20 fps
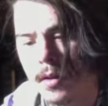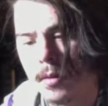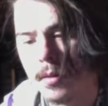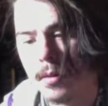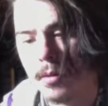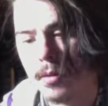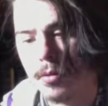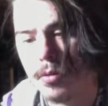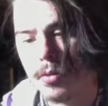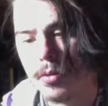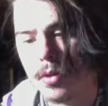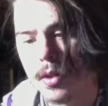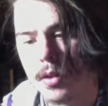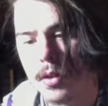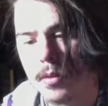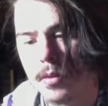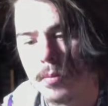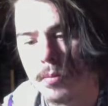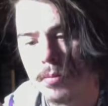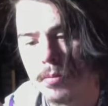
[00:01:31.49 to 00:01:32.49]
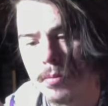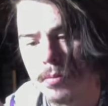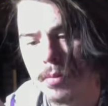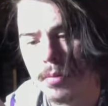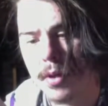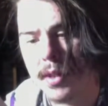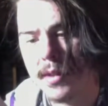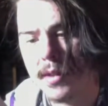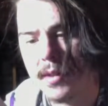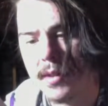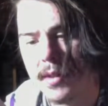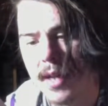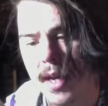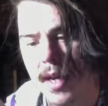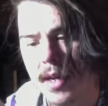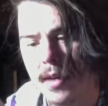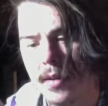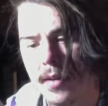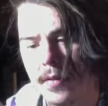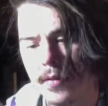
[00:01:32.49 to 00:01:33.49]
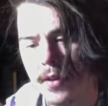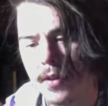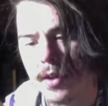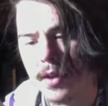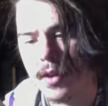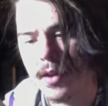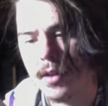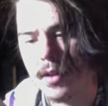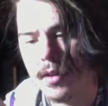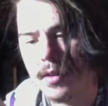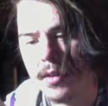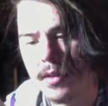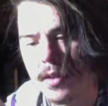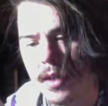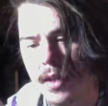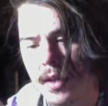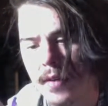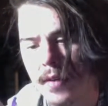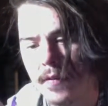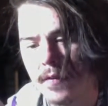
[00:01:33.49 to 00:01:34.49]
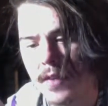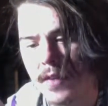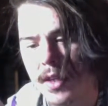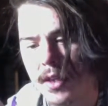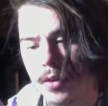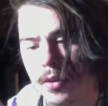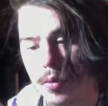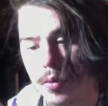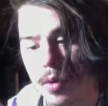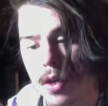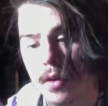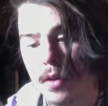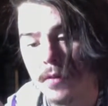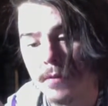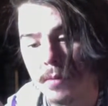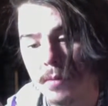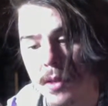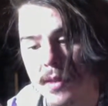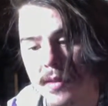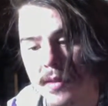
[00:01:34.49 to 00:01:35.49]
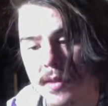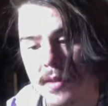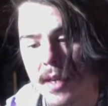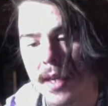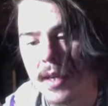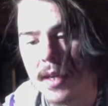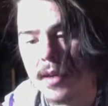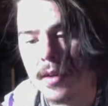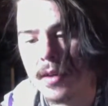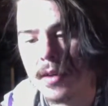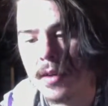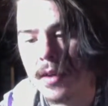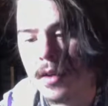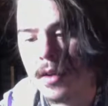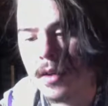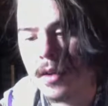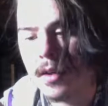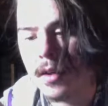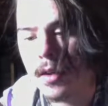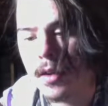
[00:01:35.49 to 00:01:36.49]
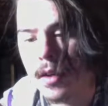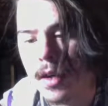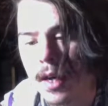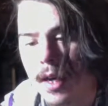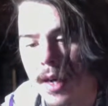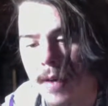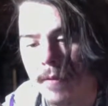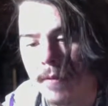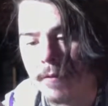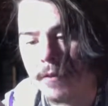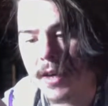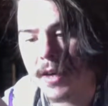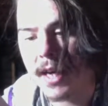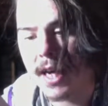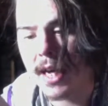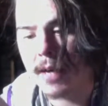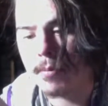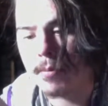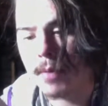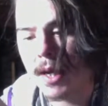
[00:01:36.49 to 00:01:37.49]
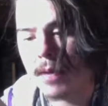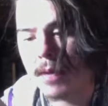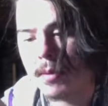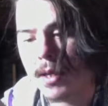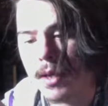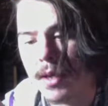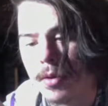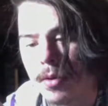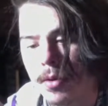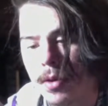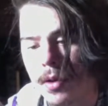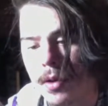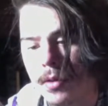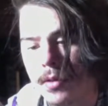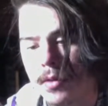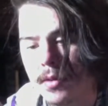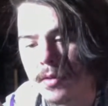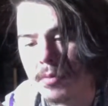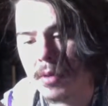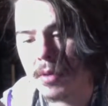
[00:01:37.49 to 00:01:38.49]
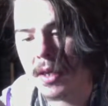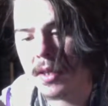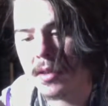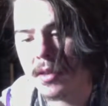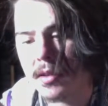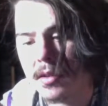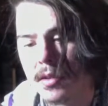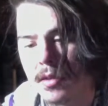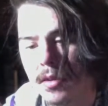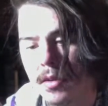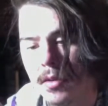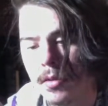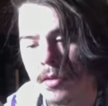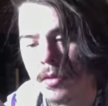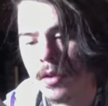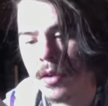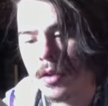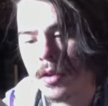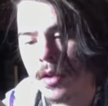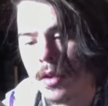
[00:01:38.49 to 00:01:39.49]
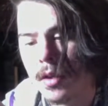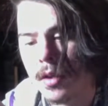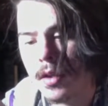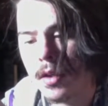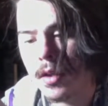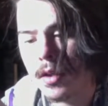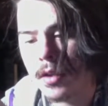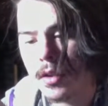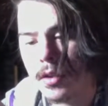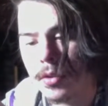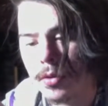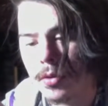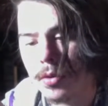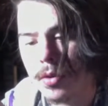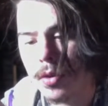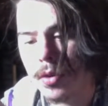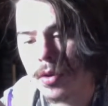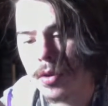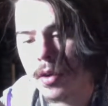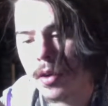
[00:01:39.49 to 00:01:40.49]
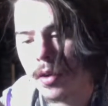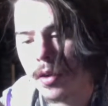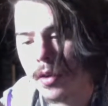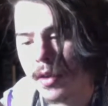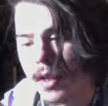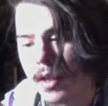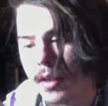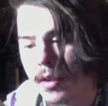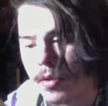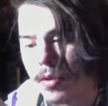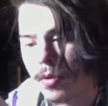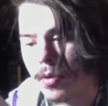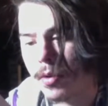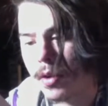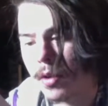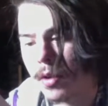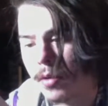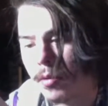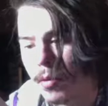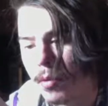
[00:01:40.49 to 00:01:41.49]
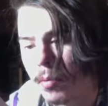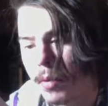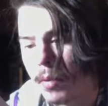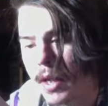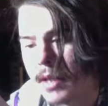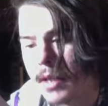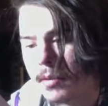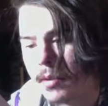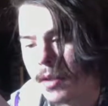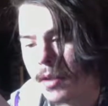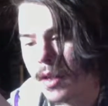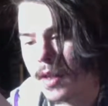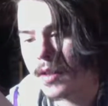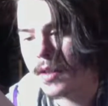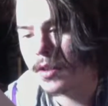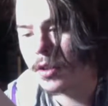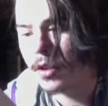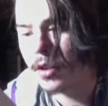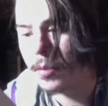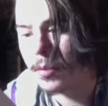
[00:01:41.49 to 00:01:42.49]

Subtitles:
the Prince tank, very nice. TFV12 Prince tank. V8 baby coils, pre-installed. Dual coil, another coil, replacement glass tube,